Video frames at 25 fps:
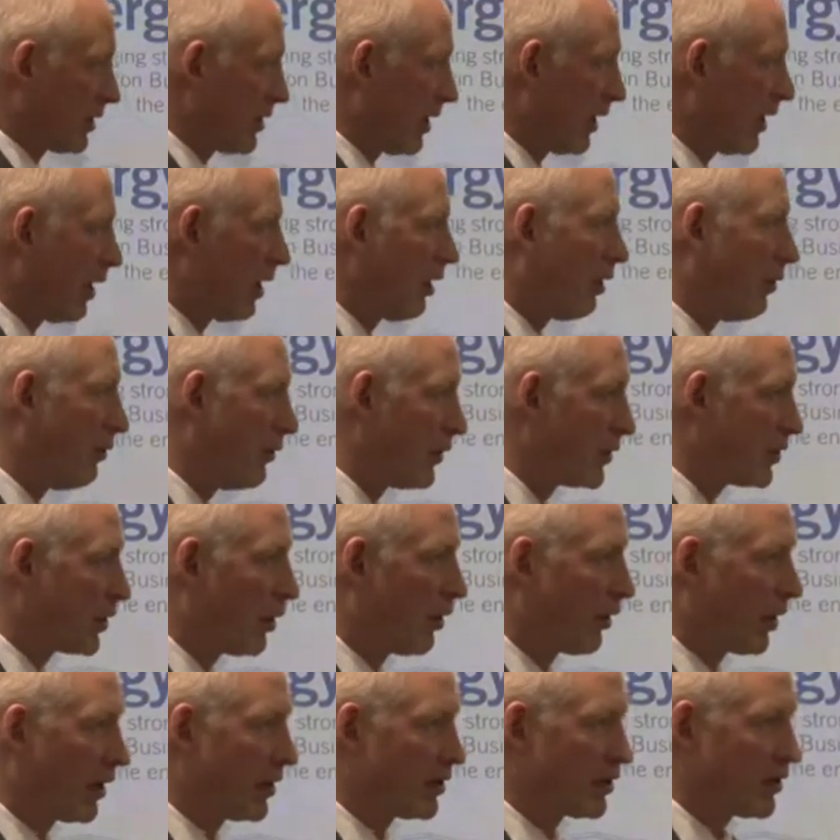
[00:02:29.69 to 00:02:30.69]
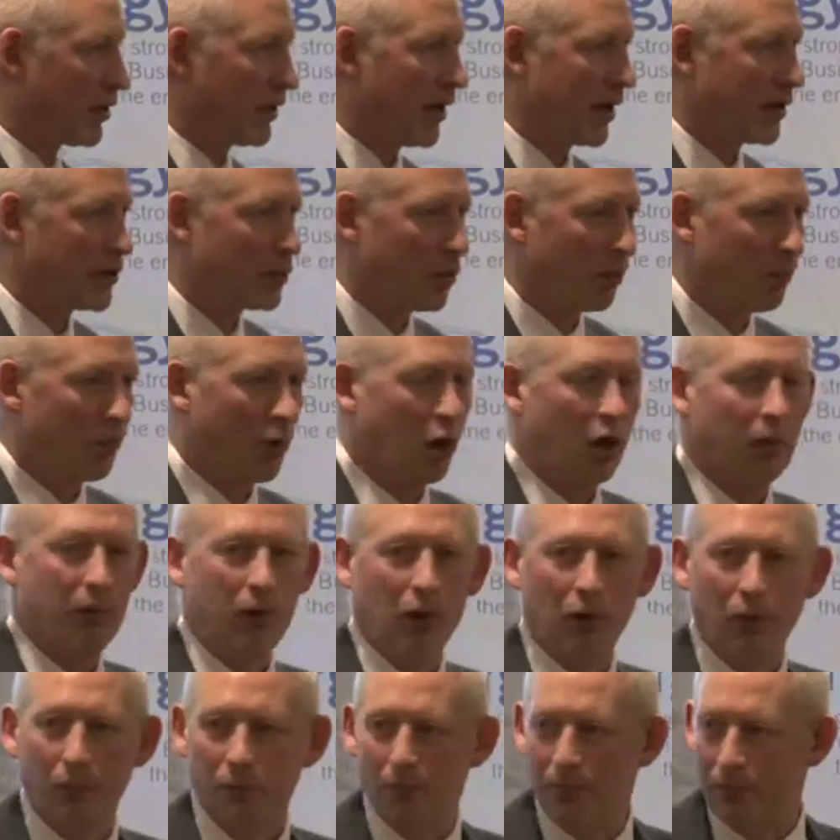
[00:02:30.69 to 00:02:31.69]
let alone the targets that
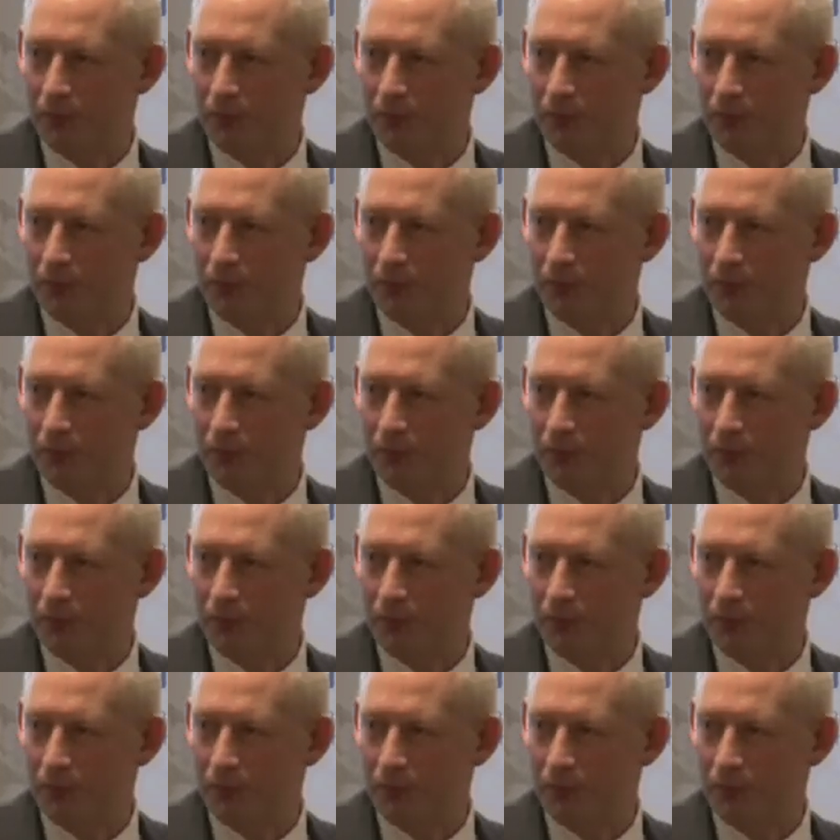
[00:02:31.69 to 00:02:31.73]
ExxonMobil,